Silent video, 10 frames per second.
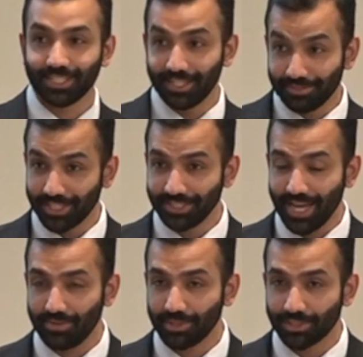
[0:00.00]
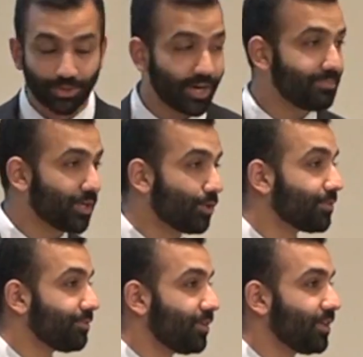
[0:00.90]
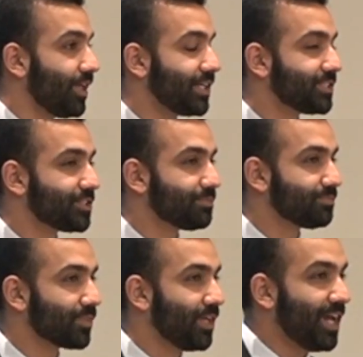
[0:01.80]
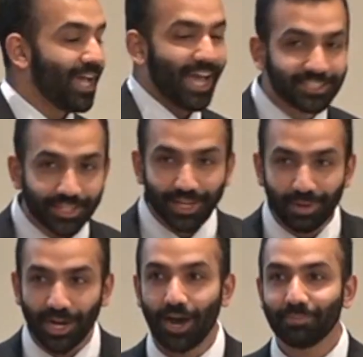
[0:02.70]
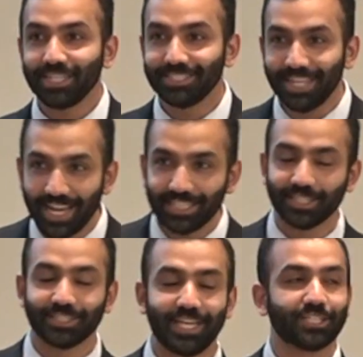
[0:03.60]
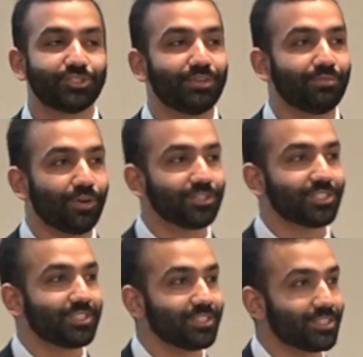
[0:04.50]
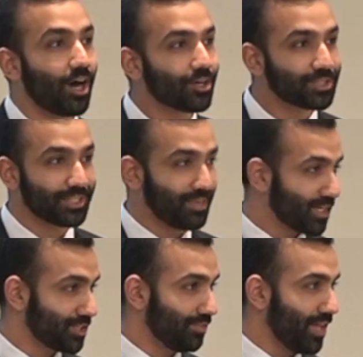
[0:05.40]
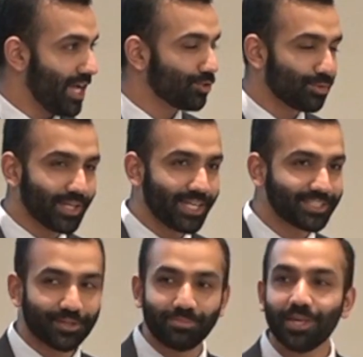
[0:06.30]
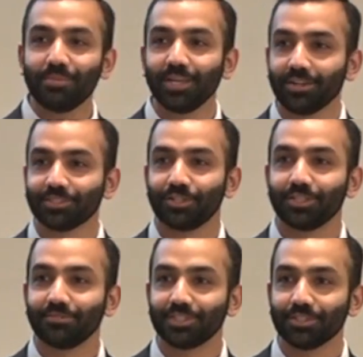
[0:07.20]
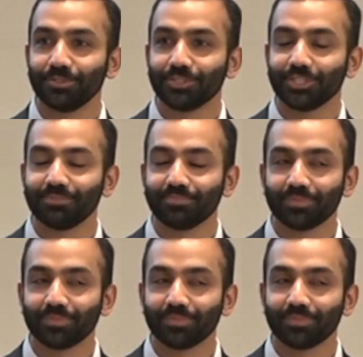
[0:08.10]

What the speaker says: significant damage or have been over-fertilized. As you think about how many days it'll take to traverse the hundreds of acres of land, you realize that there may be an alternative solution.